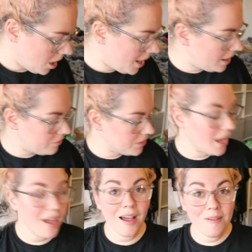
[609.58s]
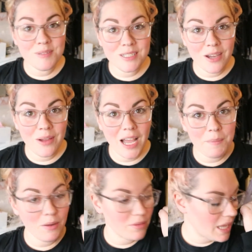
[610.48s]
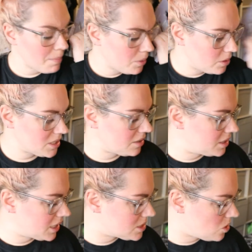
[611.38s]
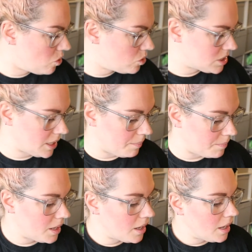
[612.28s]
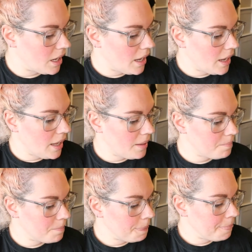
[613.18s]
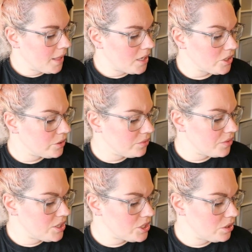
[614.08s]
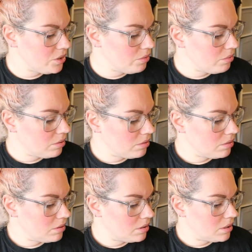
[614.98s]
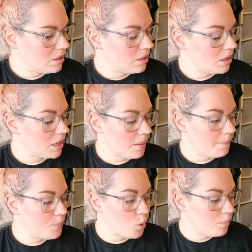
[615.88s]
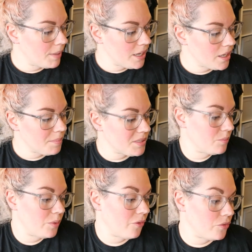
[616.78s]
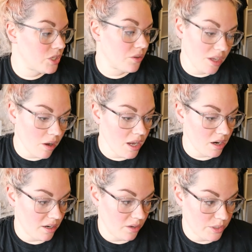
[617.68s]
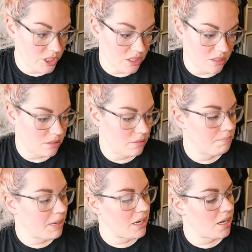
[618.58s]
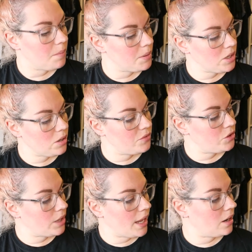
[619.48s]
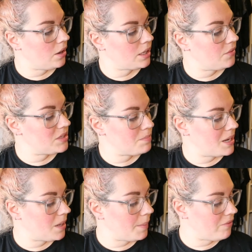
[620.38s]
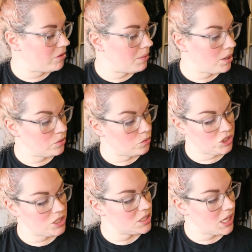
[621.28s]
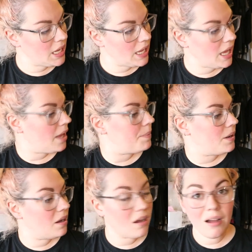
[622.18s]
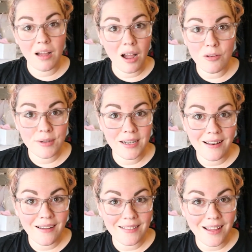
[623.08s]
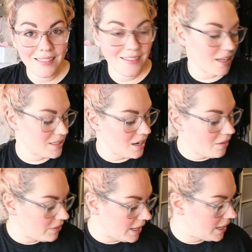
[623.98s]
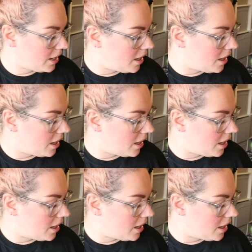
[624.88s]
I love that. I'm so happy with that box. I think that's awesome. I don't know if they do like more makeup, because we've obviously got the eyeliner, which is makeup. I don't know if you get like, if it's makeup every month or just skincare, but I really like that. I think that's lovely.